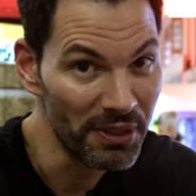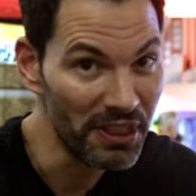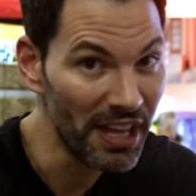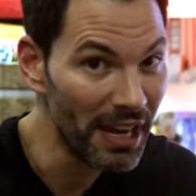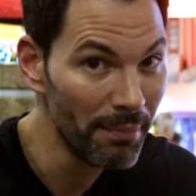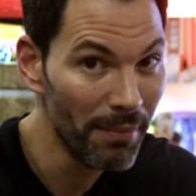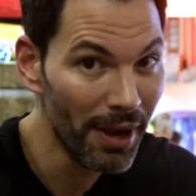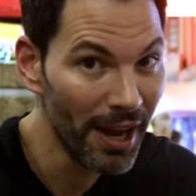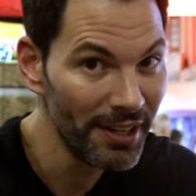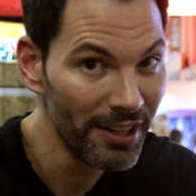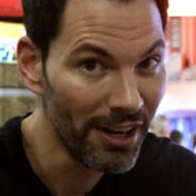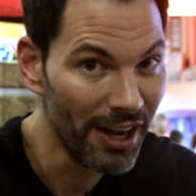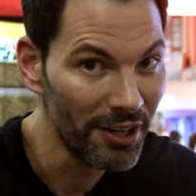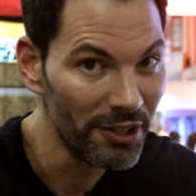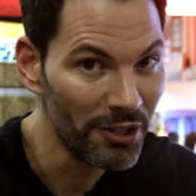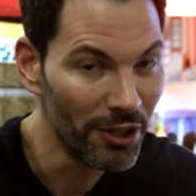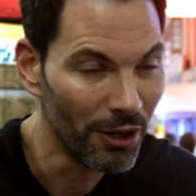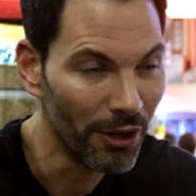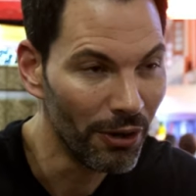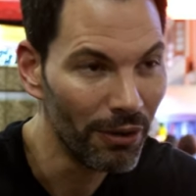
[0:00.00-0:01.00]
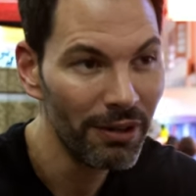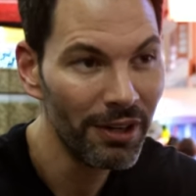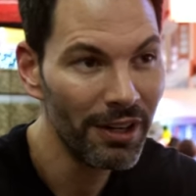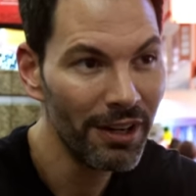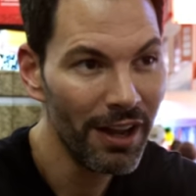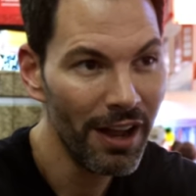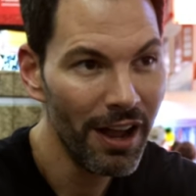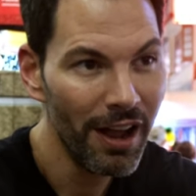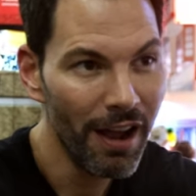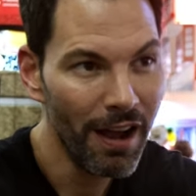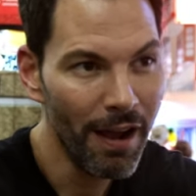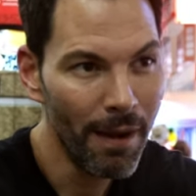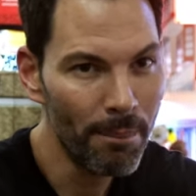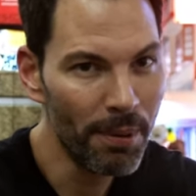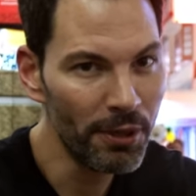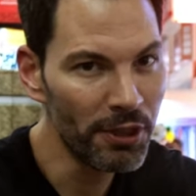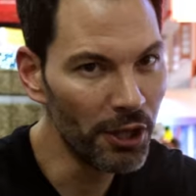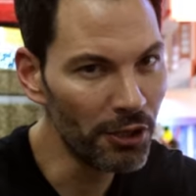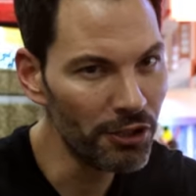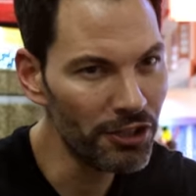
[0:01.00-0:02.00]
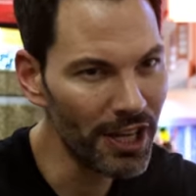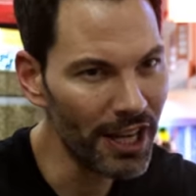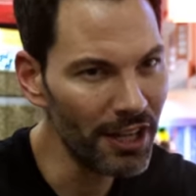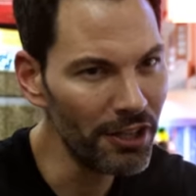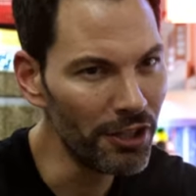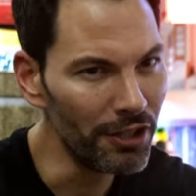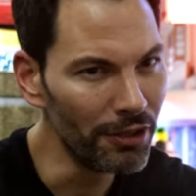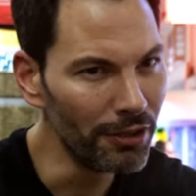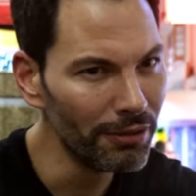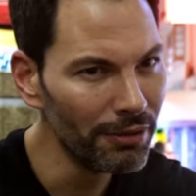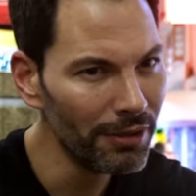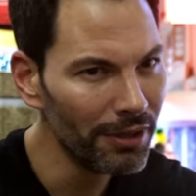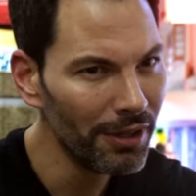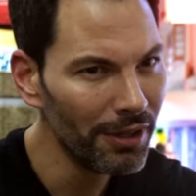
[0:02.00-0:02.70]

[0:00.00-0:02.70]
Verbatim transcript: but they might not know. But they'll say to you,